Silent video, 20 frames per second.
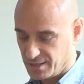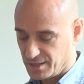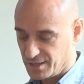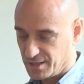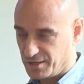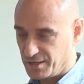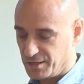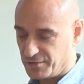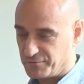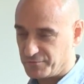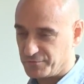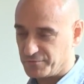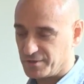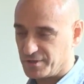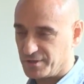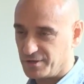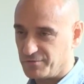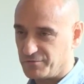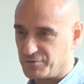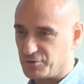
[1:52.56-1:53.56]

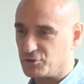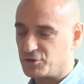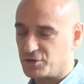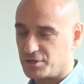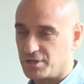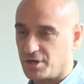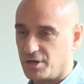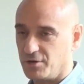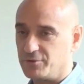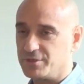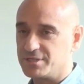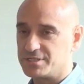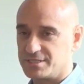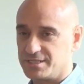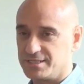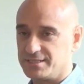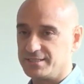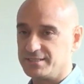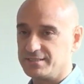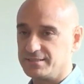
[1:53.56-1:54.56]
if you look at the
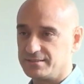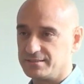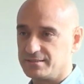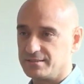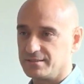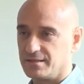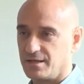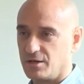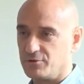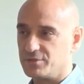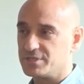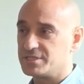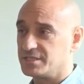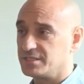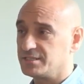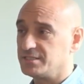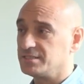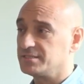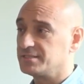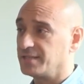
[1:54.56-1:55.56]

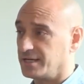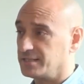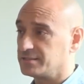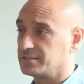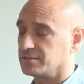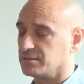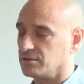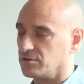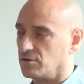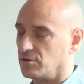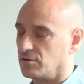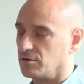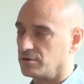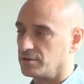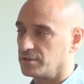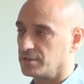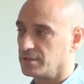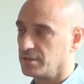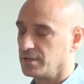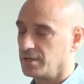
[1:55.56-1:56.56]
OECD data
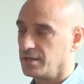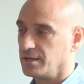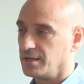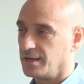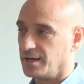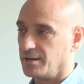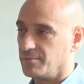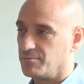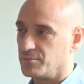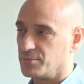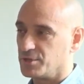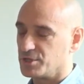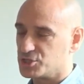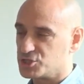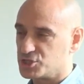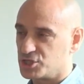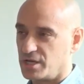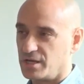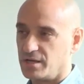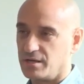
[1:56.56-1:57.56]
on the
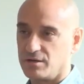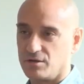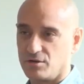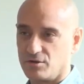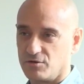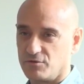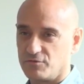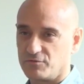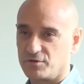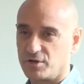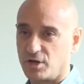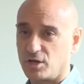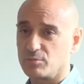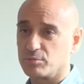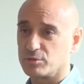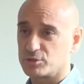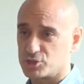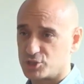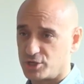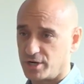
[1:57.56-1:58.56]
share of
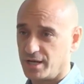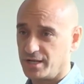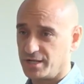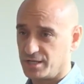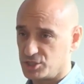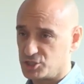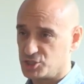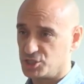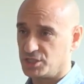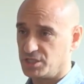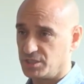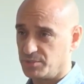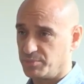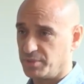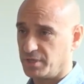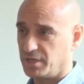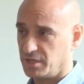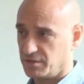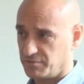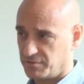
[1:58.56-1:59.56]
global trade in
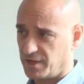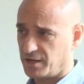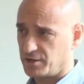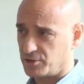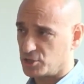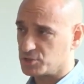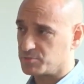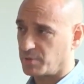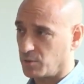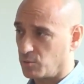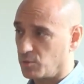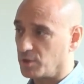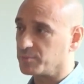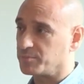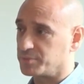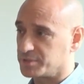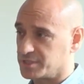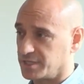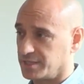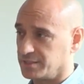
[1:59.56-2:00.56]
GDP, if that grows by
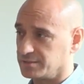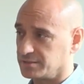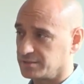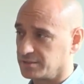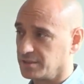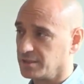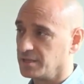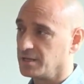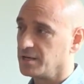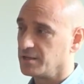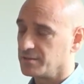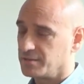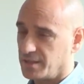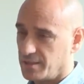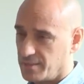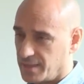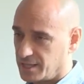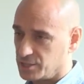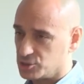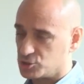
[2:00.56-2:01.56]
1%,
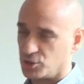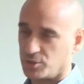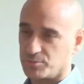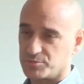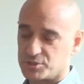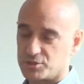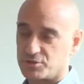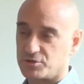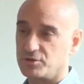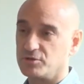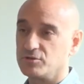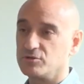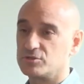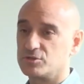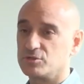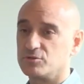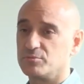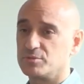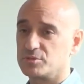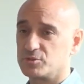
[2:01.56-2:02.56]
then that drops through
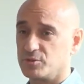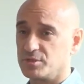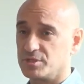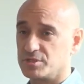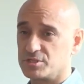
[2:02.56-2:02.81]
to between a